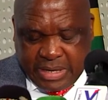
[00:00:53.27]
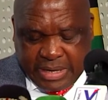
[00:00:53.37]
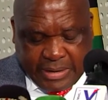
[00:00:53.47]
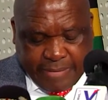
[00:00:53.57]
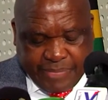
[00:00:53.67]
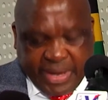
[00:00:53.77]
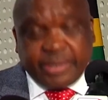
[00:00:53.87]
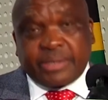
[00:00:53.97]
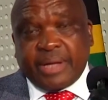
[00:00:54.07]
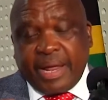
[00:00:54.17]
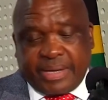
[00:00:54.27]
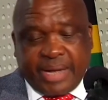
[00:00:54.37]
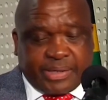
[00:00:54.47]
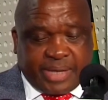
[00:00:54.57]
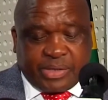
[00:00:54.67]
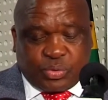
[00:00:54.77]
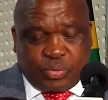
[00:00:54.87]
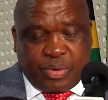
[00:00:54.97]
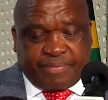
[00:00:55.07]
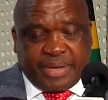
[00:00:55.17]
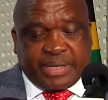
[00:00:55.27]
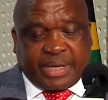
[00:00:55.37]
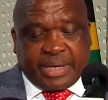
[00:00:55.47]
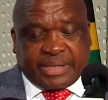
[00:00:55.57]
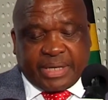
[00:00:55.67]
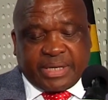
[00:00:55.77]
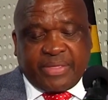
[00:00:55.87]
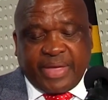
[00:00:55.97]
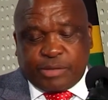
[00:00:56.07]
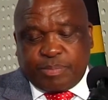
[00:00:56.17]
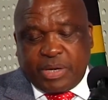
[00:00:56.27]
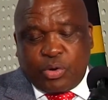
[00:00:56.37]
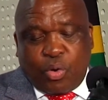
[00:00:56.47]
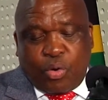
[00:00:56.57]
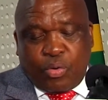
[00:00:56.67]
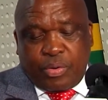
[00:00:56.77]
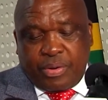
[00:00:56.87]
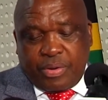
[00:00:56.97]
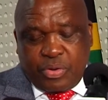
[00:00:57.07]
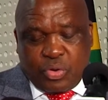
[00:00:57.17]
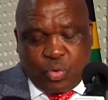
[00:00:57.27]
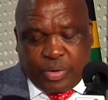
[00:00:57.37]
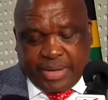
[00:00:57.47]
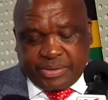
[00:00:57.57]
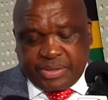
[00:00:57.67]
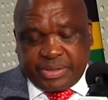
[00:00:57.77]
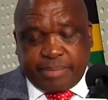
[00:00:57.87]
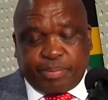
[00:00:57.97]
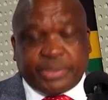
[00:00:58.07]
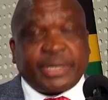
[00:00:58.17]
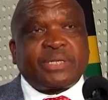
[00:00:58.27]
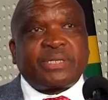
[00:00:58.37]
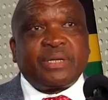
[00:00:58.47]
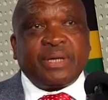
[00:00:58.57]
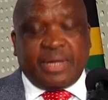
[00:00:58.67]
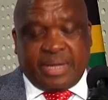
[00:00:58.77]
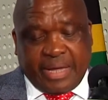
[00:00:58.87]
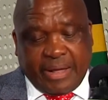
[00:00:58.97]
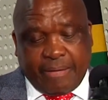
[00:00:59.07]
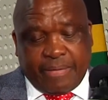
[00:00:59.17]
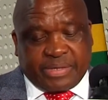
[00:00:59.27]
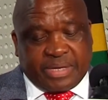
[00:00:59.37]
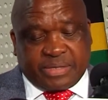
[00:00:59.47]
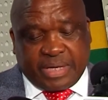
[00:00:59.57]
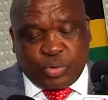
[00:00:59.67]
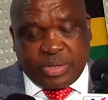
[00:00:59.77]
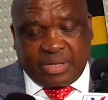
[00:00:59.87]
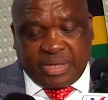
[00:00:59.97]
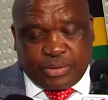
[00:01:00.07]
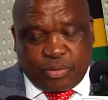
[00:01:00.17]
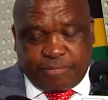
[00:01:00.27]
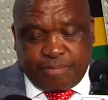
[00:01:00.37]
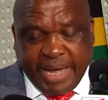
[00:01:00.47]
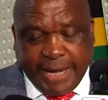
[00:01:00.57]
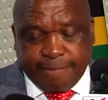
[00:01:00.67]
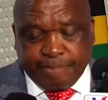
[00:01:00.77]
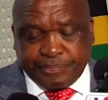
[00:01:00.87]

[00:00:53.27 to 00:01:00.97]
and as we have indicated, there's been no new cases reported since the 23rd of May.